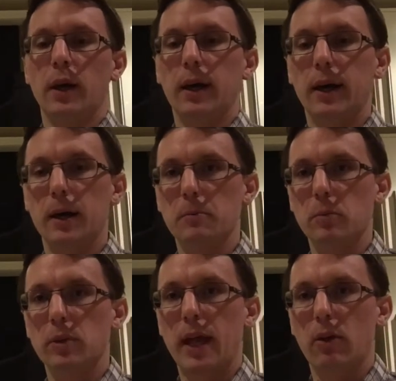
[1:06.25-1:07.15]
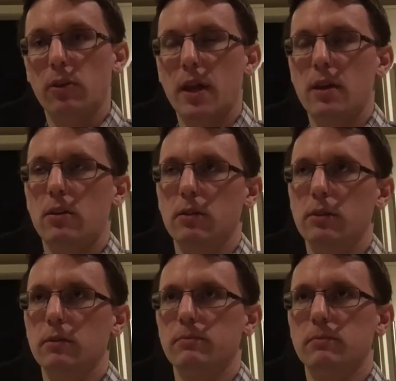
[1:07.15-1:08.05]
Now they are
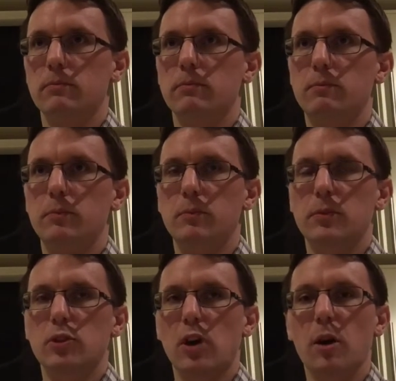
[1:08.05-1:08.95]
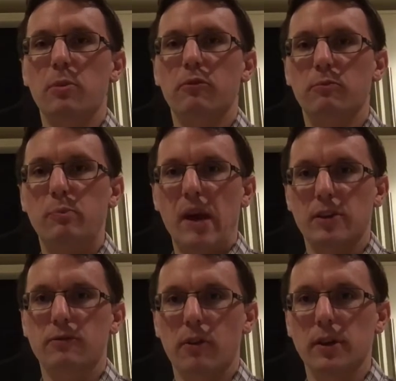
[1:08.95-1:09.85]
the type of
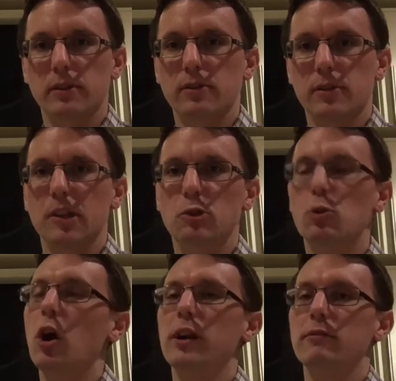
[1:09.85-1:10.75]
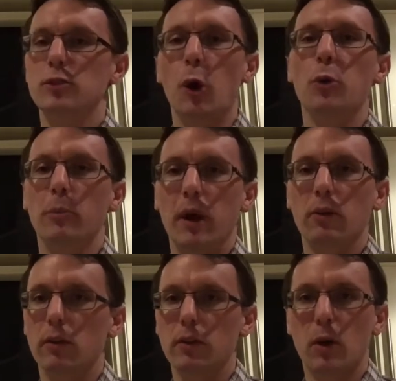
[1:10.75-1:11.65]
best friends that you kind of joke
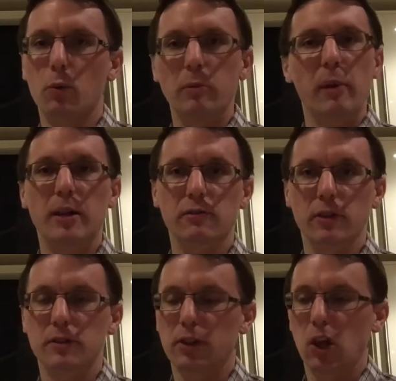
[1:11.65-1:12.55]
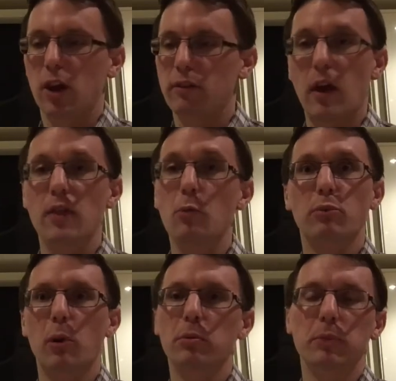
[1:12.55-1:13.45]
about that they'll be best friends for life, and they'll
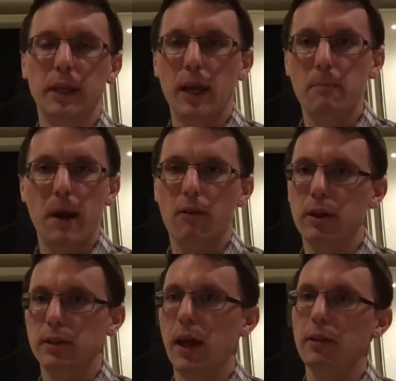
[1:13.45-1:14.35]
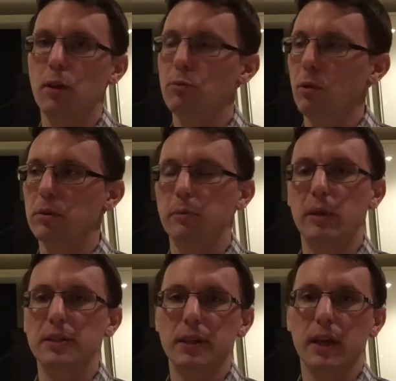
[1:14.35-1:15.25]
probably get married, and they'll probably
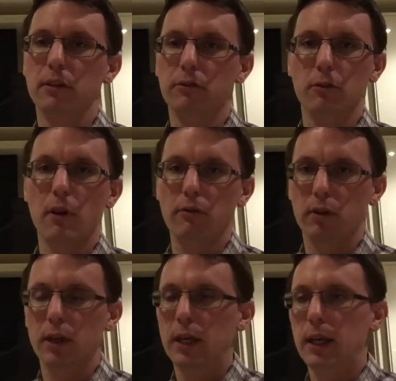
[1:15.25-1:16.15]
be together forever.